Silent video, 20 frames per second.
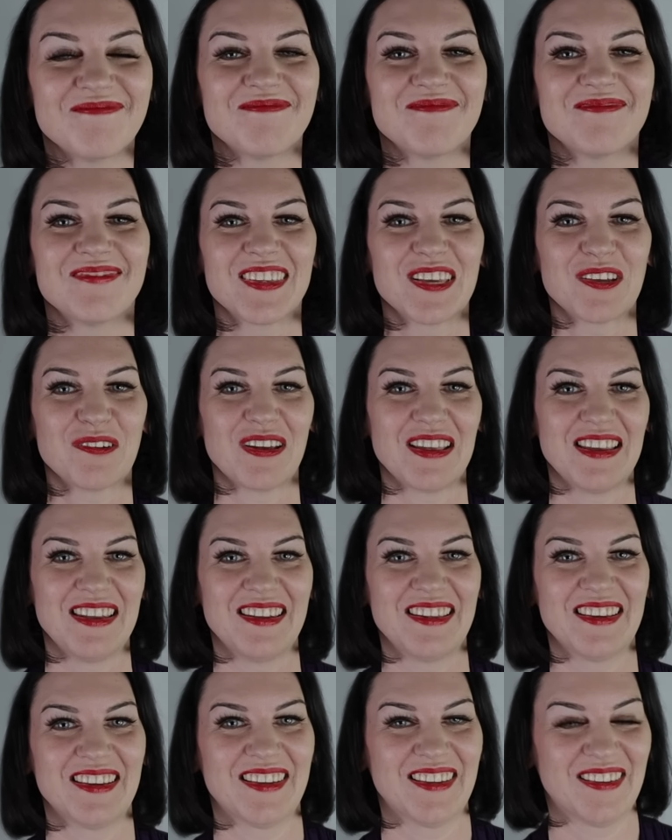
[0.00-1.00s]
Great.
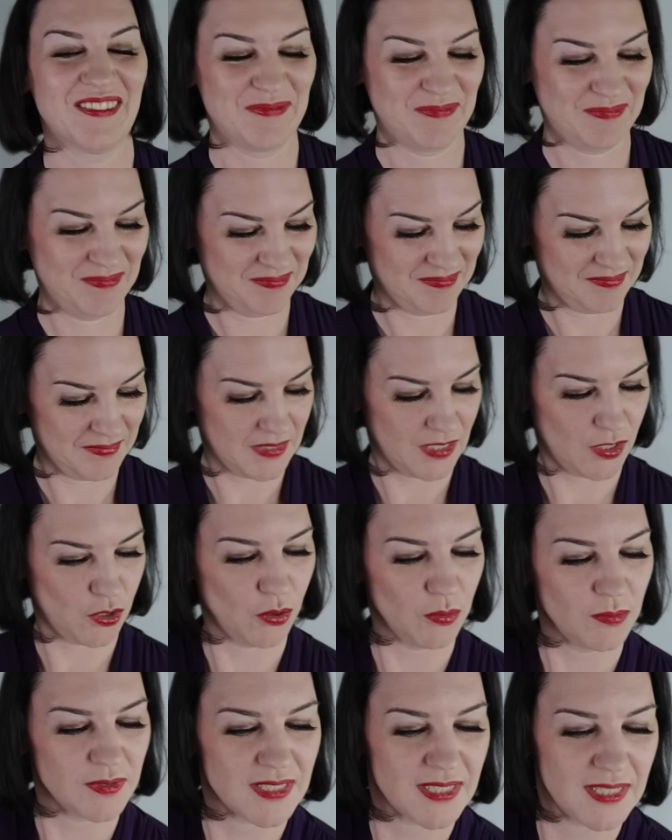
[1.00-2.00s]
There you go,
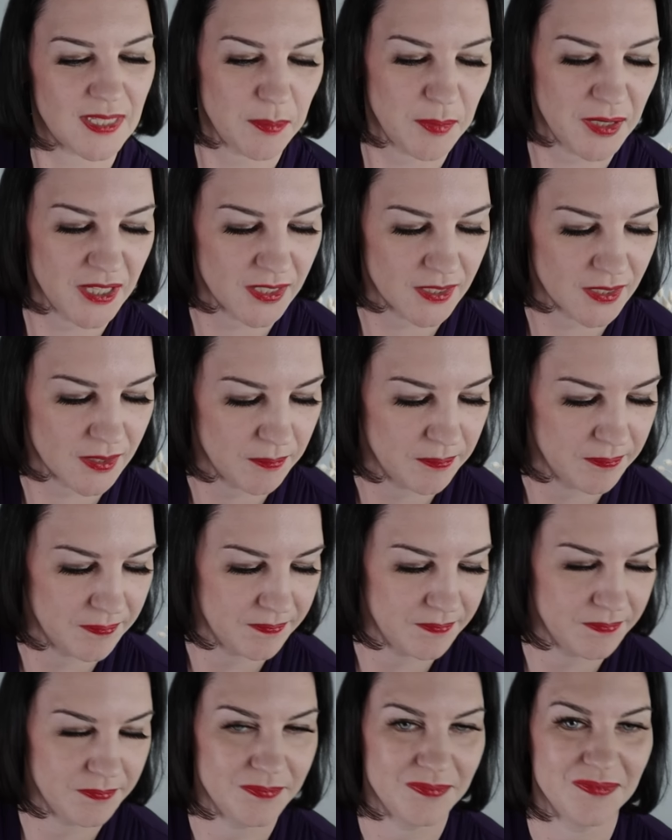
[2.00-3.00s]
take that back.
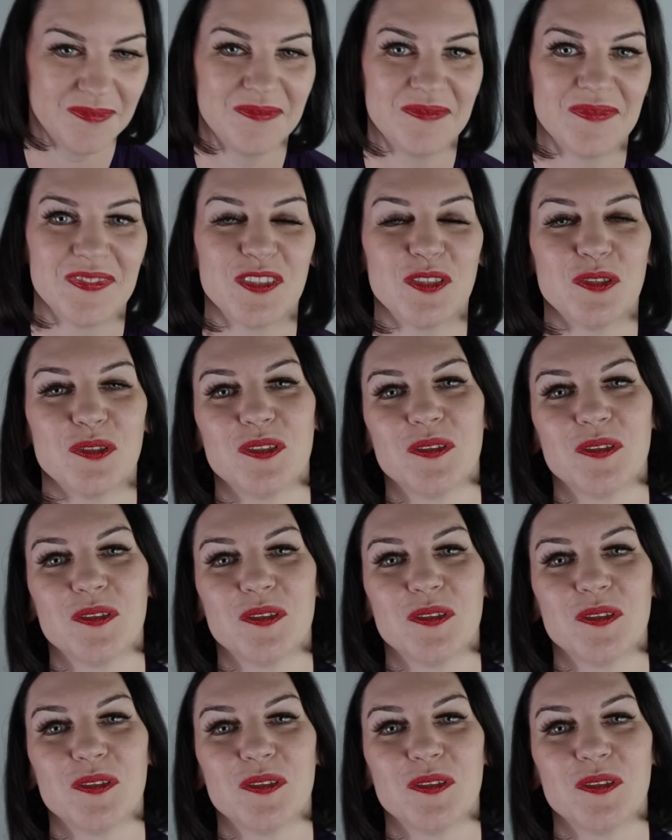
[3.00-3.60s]
Good.